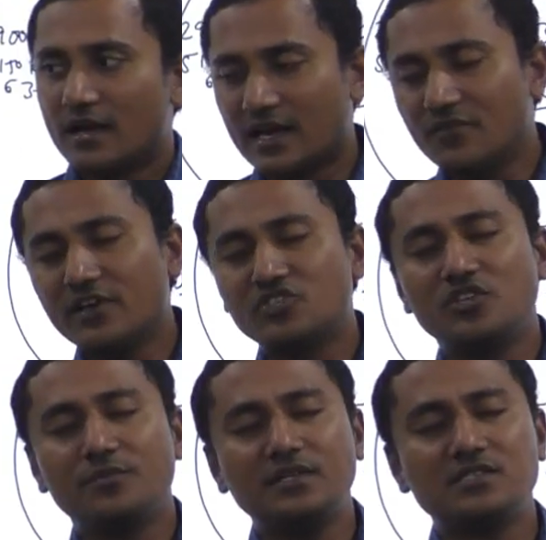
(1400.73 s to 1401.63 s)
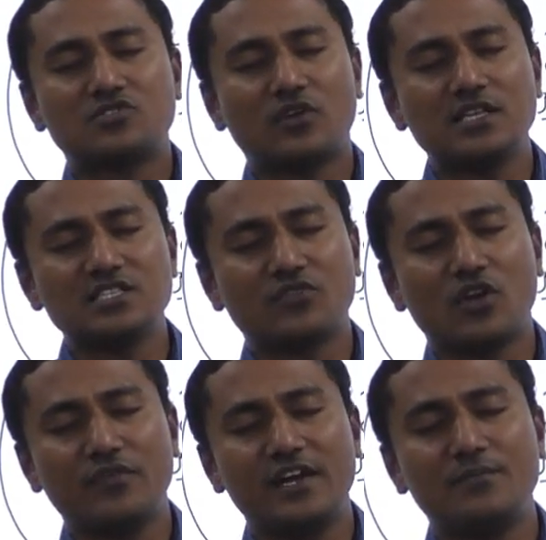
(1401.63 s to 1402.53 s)
Convection means transfer
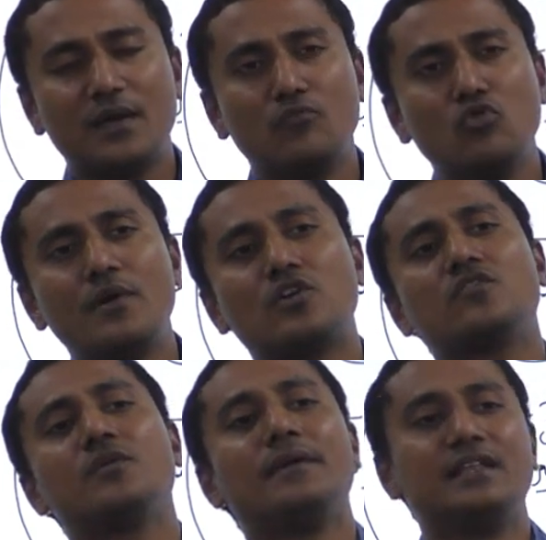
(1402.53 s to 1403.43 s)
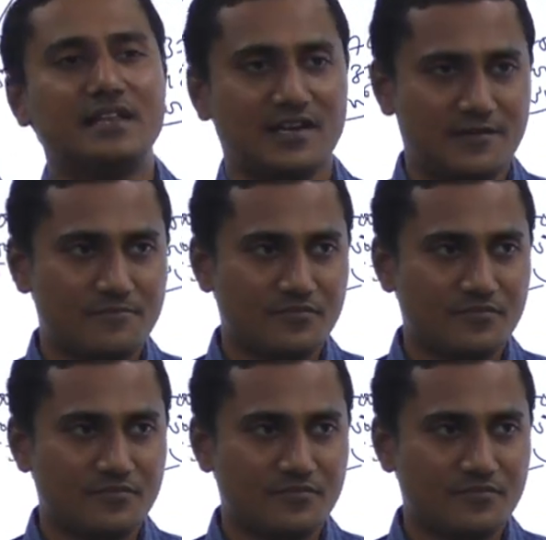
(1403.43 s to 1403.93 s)
of heat by movement of the material.